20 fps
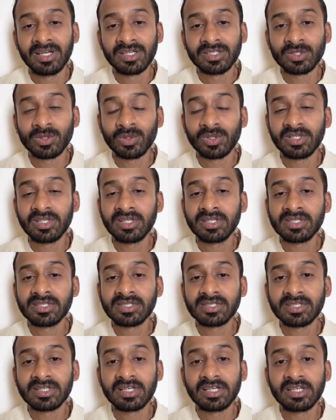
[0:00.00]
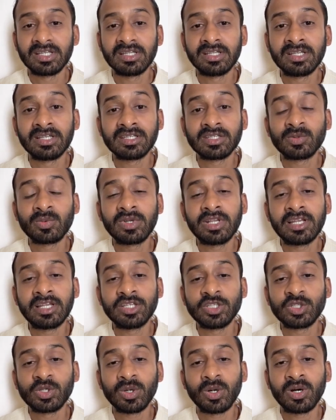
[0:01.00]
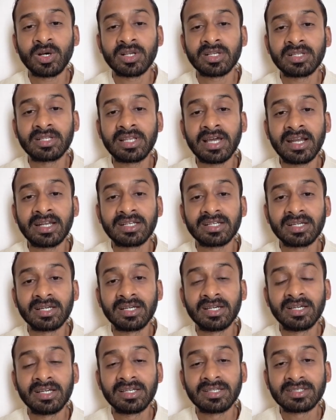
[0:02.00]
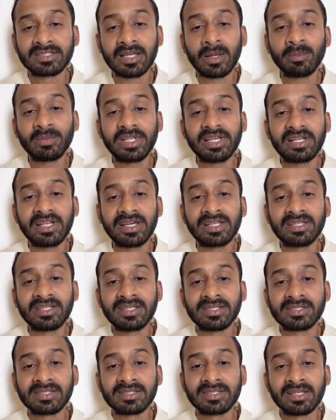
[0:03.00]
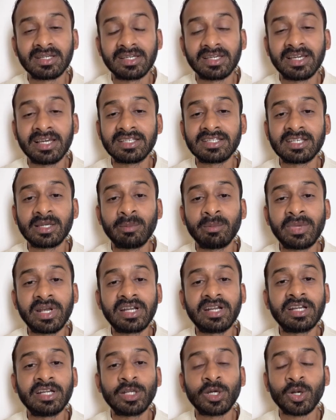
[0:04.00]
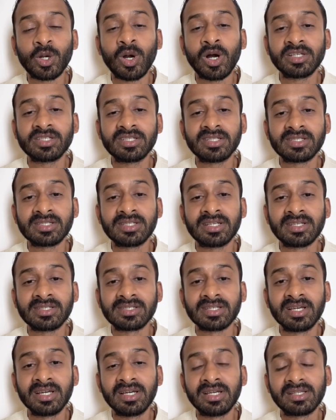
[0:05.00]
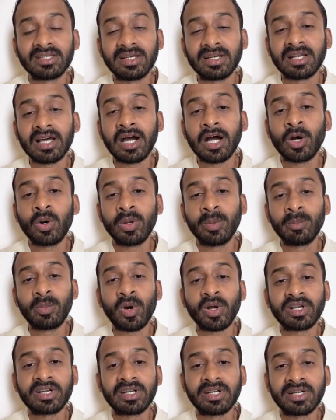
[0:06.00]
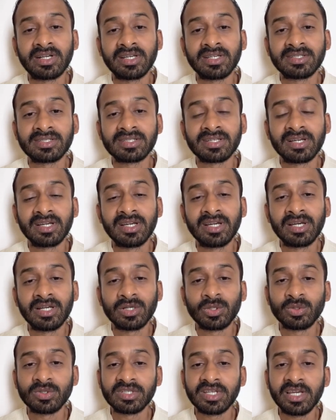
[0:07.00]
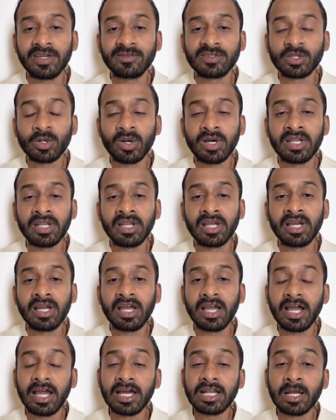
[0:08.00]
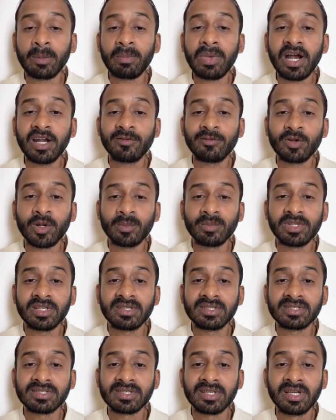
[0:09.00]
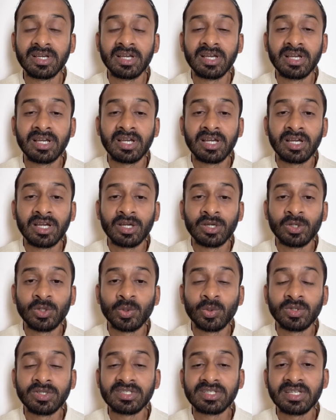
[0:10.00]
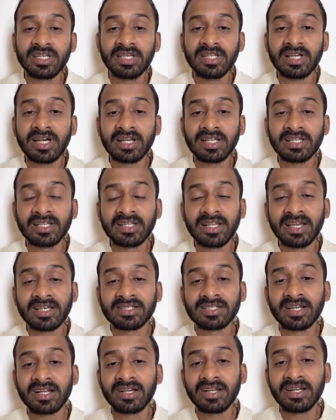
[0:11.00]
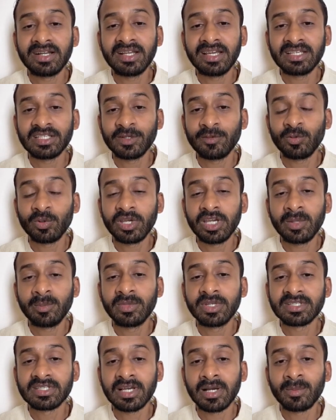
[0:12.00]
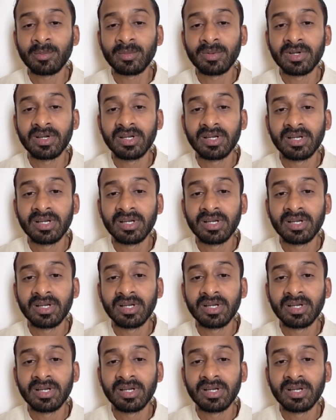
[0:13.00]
So this will ensure that something like this gets embedded in your consciousness, that how important it is to save soil. And apart from this, you would see that in the next 100 days, if you keep this up,